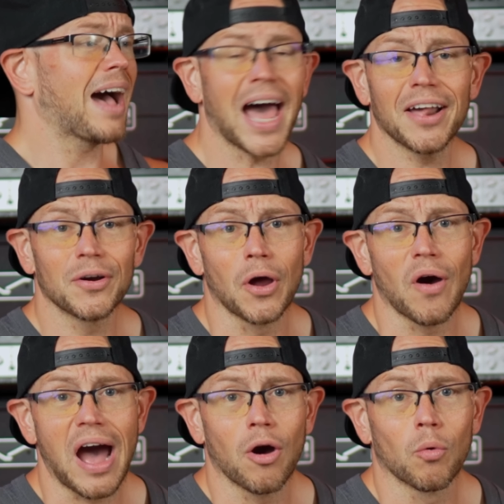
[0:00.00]
I don't know
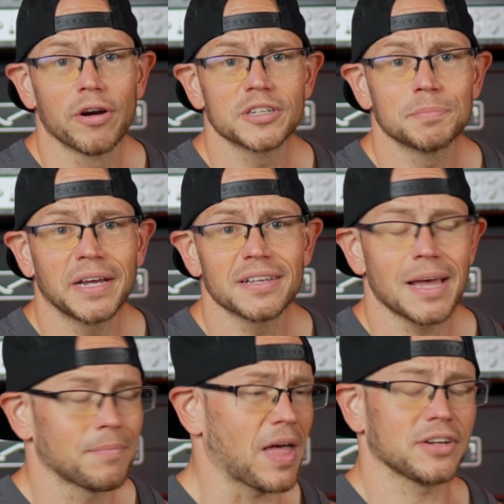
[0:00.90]
how it works because
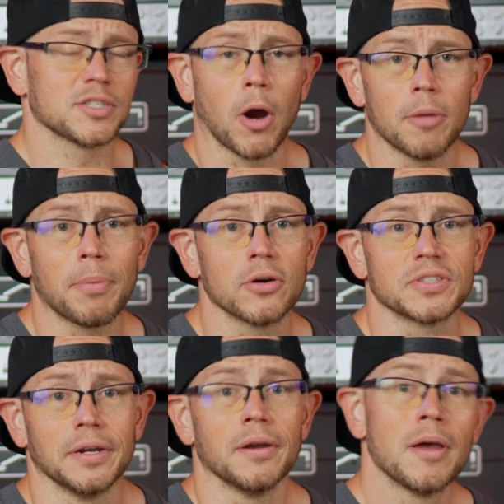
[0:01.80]
I'm not a smart person.